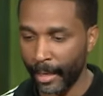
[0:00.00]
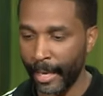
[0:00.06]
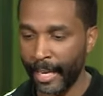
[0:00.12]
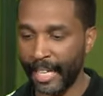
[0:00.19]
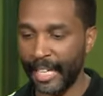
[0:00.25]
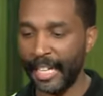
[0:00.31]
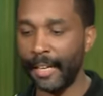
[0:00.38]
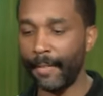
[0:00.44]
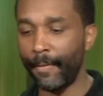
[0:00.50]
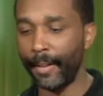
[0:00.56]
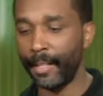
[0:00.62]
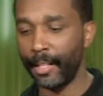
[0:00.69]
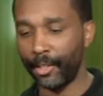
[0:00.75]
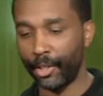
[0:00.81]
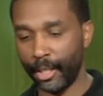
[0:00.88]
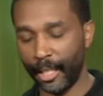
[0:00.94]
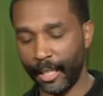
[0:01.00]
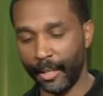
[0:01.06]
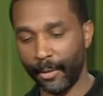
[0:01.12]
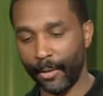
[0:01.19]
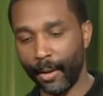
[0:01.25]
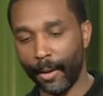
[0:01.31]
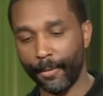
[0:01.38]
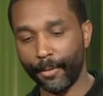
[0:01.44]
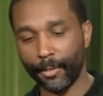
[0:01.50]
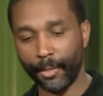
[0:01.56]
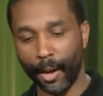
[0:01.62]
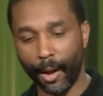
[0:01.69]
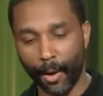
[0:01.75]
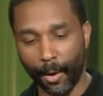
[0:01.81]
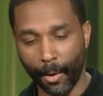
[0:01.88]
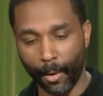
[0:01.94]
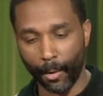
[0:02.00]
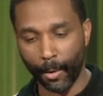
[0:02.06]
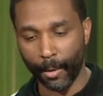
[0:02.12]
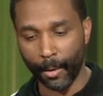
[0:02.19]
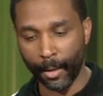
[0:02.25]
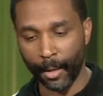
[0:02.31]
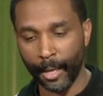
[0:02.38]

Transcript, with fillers: Even the shield of Saul